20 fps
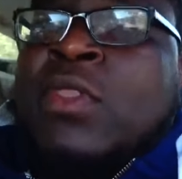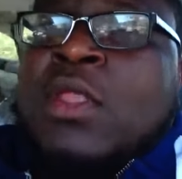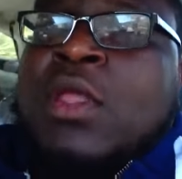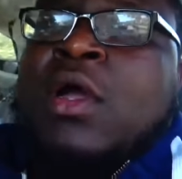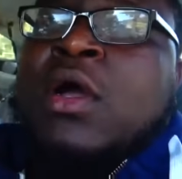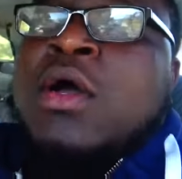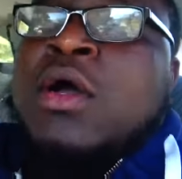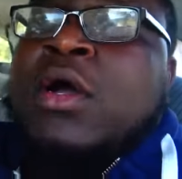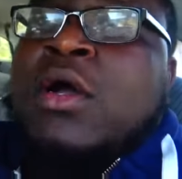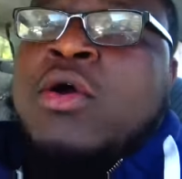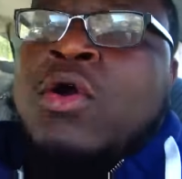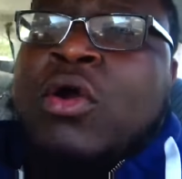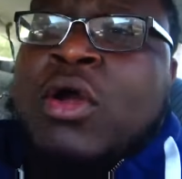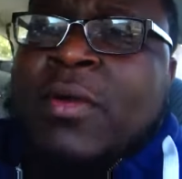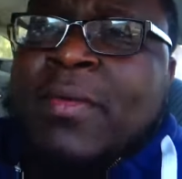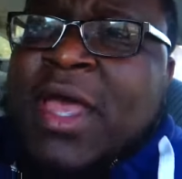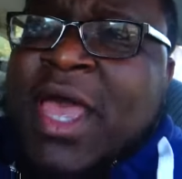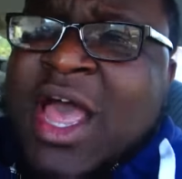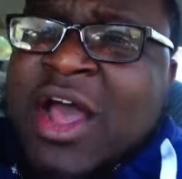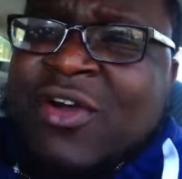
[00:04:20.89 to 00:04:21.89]
uh, or
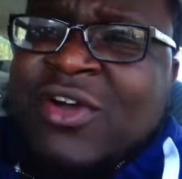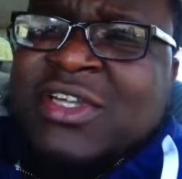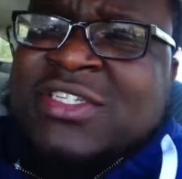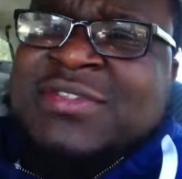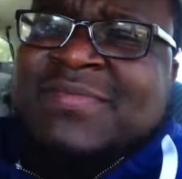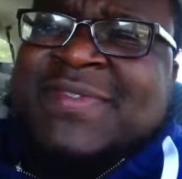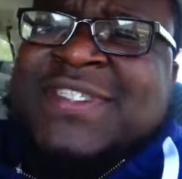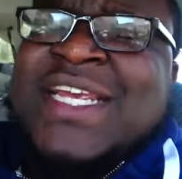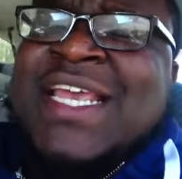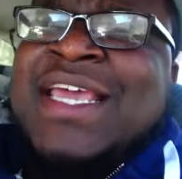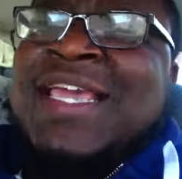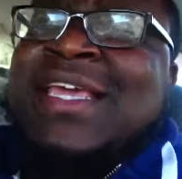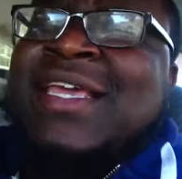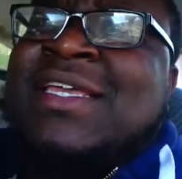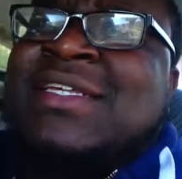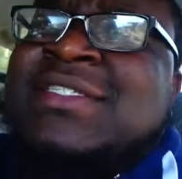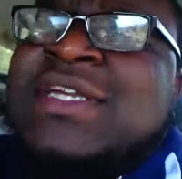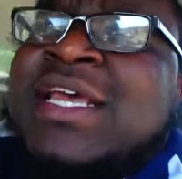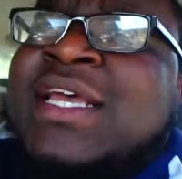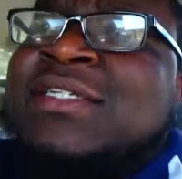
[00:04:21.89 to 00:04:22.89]
an hour and some
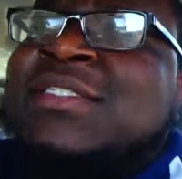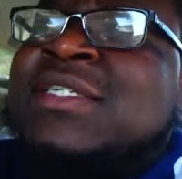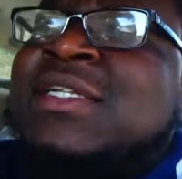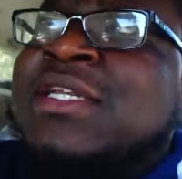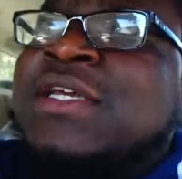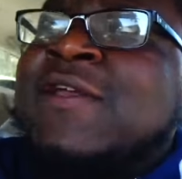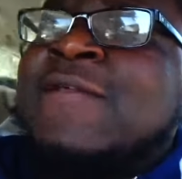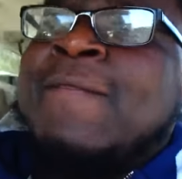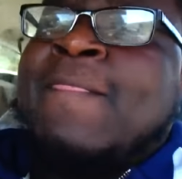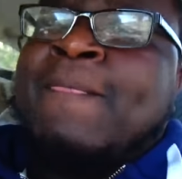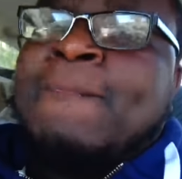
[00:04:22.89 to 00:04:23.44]
change actually.